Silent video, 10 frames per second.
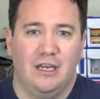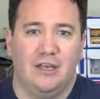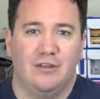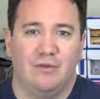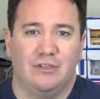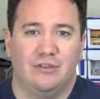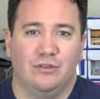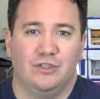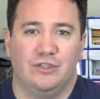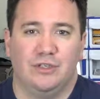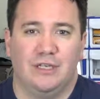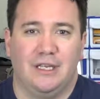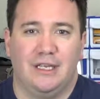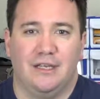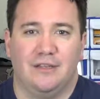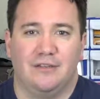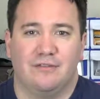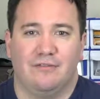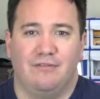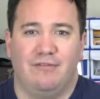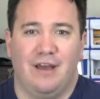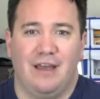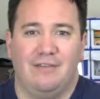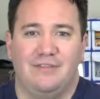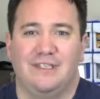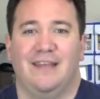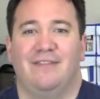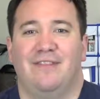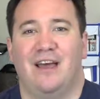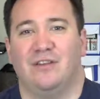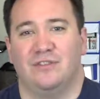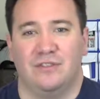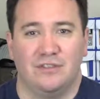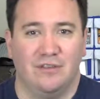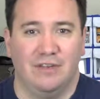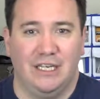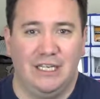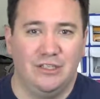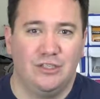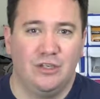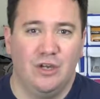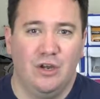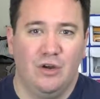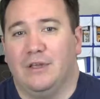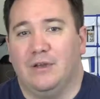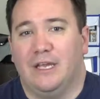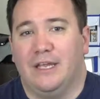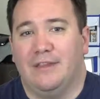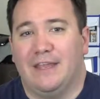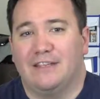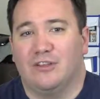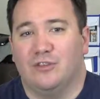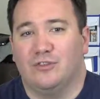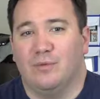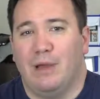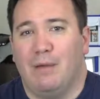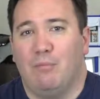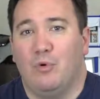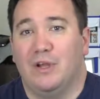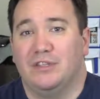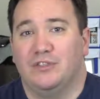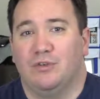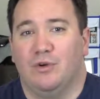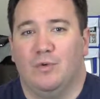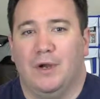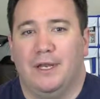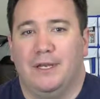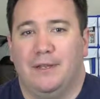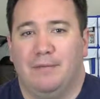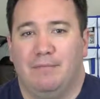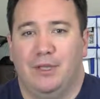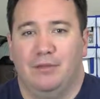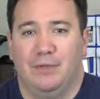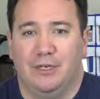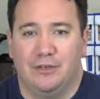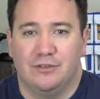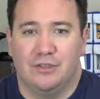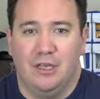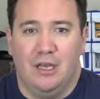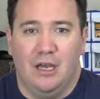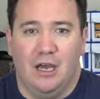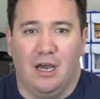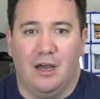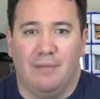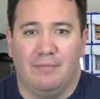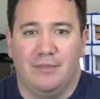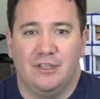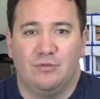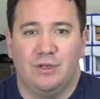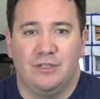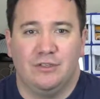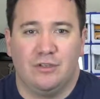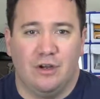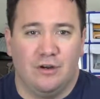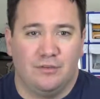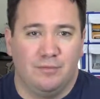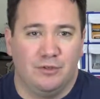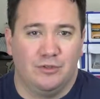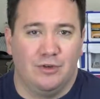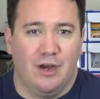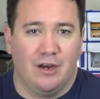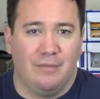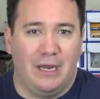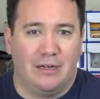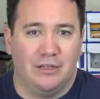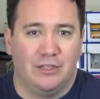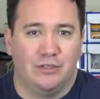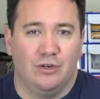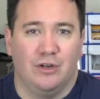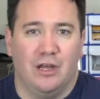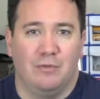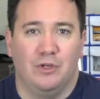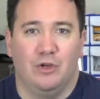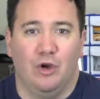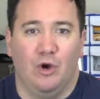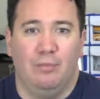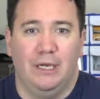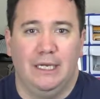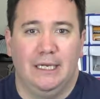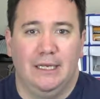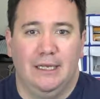And the resolution is 5/10,000ths of an inch, and that's also about 0.01 millimeters. These ones are supposed to automatically turn on when you open it